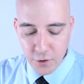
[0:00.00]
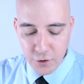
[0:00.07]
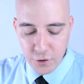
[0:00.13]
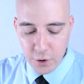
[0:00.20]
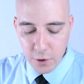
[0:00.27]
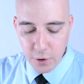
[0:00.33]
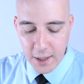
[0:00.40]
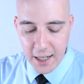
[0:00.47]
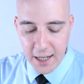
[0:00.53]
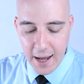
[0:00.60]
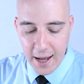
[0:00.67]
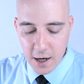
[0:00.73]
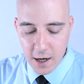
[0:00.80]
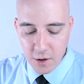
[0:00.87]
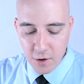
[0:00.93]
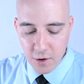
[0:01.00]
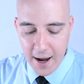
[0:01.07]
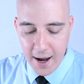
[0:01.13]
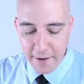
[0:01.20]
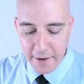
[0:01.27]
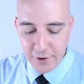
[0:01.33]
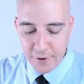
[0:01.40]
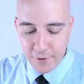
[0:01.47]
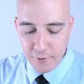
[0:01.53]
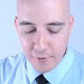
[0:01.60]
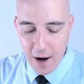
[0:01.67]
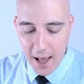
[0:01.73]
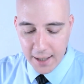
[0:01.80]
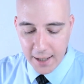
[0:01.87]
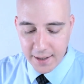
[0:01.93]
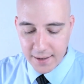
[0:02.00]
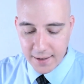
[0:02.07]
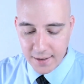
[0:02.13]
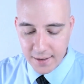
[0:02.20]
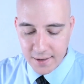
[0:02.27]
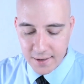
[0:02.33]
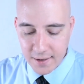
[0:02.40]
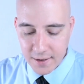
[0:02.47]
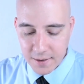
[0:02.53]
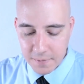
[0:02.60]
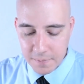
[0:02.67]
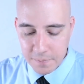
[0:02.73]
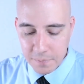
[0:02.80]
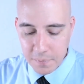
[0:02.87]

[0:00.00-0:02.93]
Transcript: Zuni aircraft rockets.